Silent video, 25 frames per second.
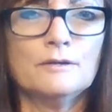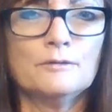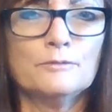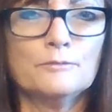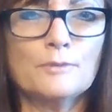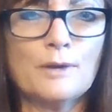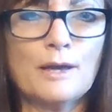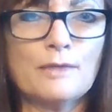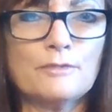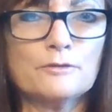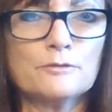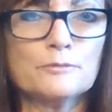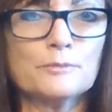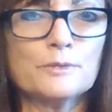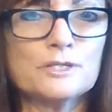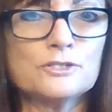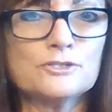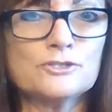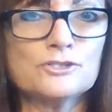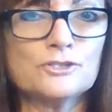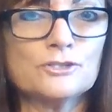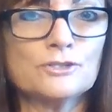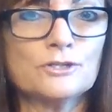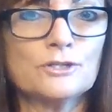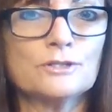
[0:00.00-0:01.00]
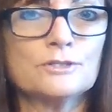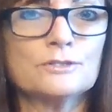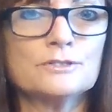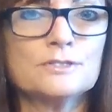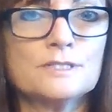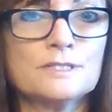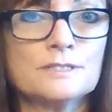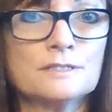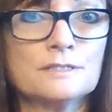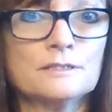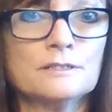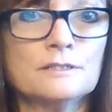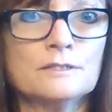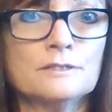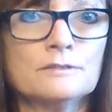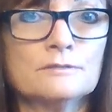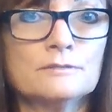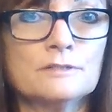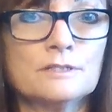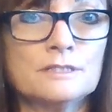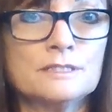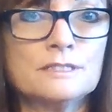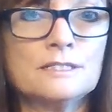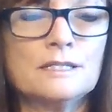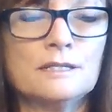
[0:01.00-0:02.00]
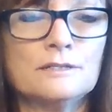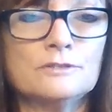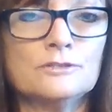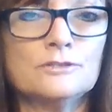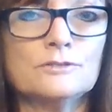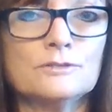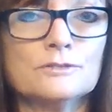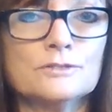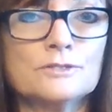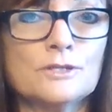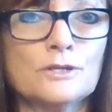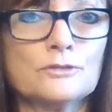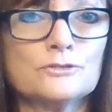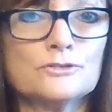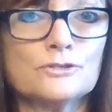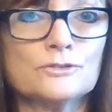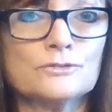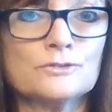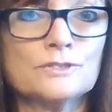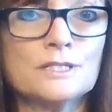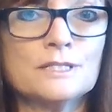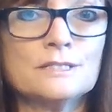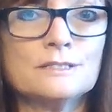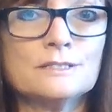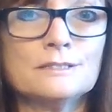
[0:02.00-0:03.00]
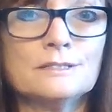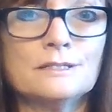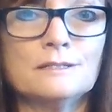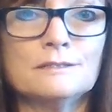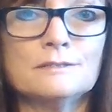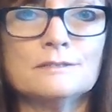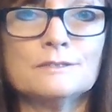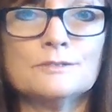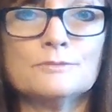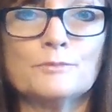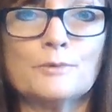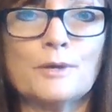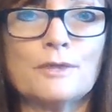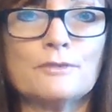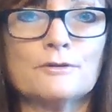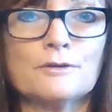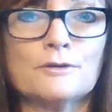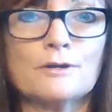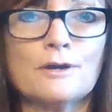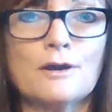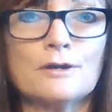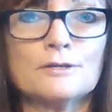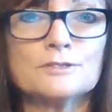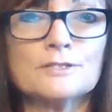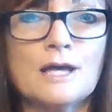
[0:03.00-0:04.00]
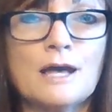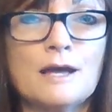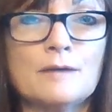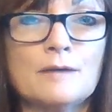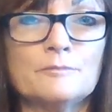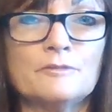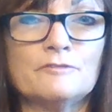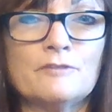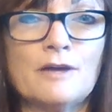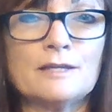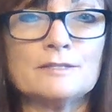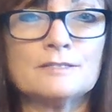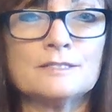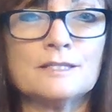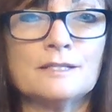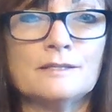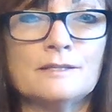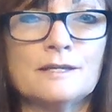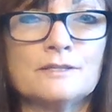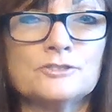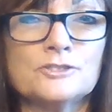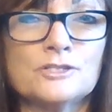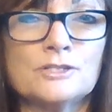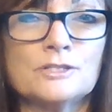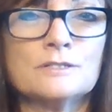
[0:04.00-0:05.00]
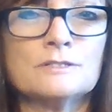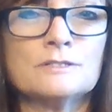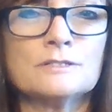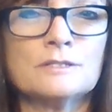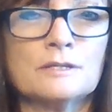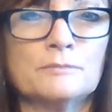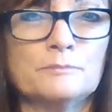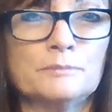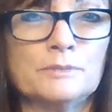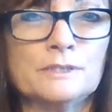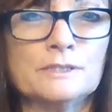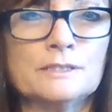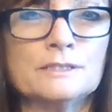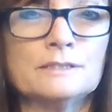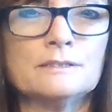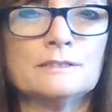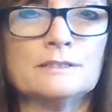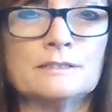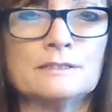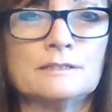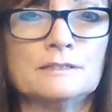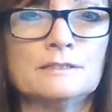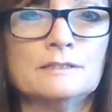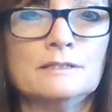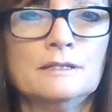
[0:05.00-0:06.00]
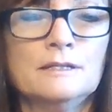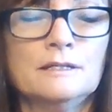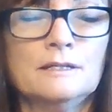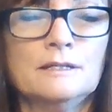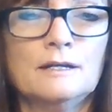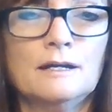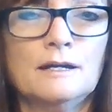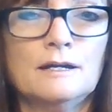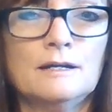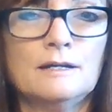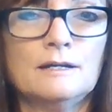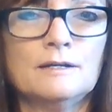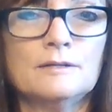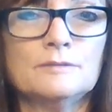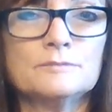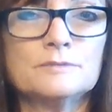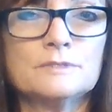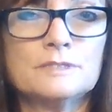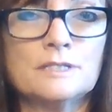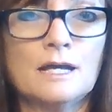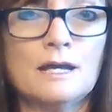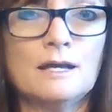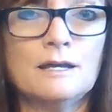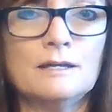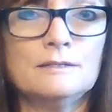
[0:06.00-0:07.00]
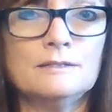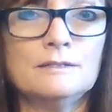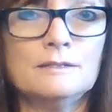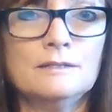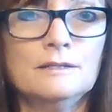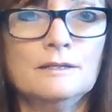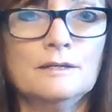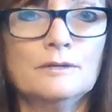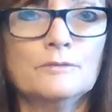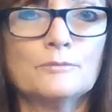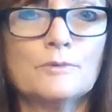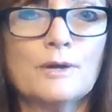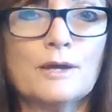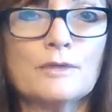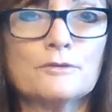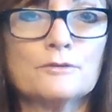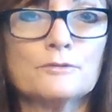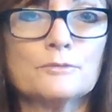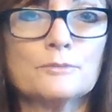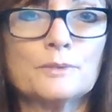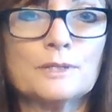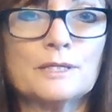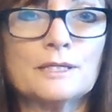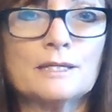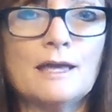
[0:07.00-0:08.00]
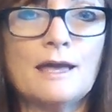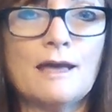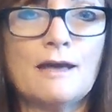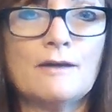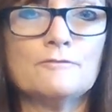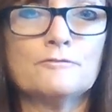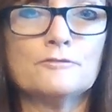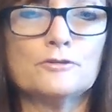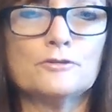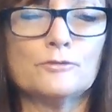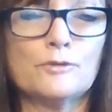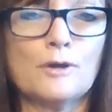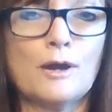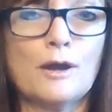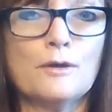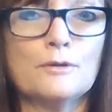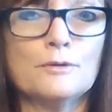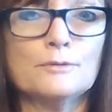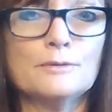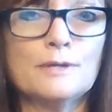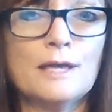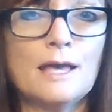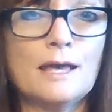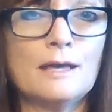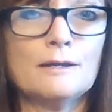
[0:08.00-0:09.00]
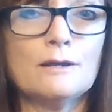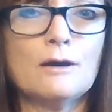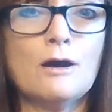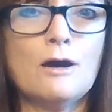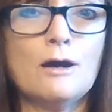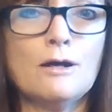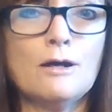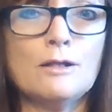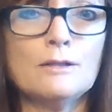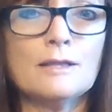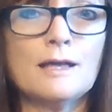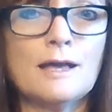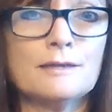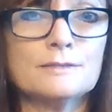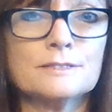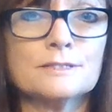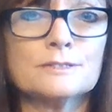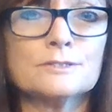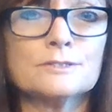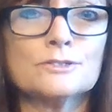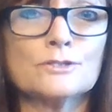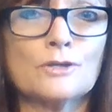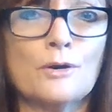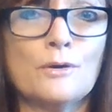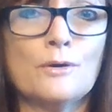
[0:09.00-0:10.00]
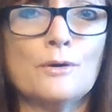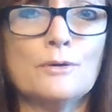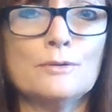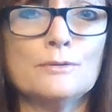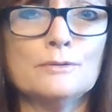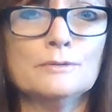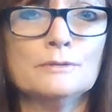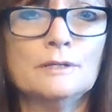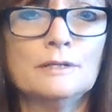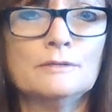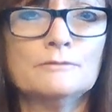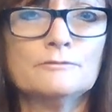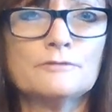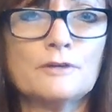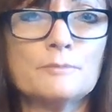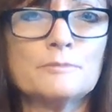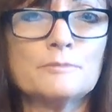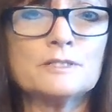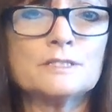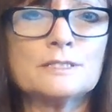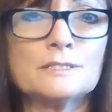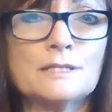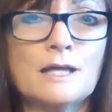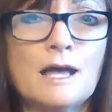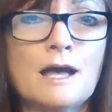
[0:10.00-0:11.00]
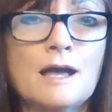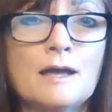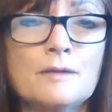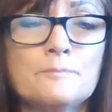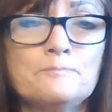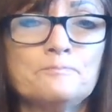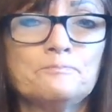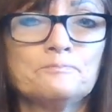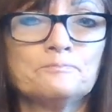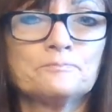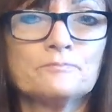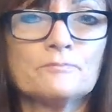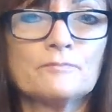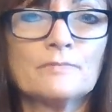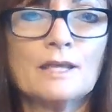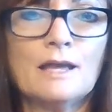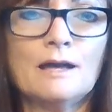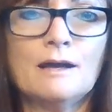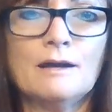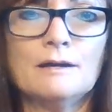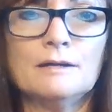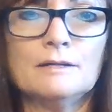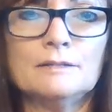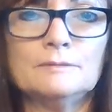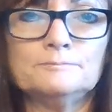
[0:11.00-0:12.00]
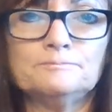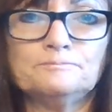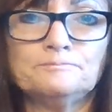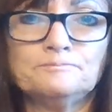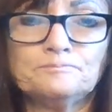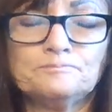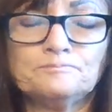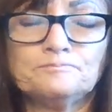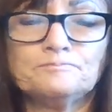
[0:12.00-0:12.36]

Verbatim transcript: whether we should still continue to social distance, whether our time of isolation is completely uh, done, whether we have grown at all as a soul from this time. Um,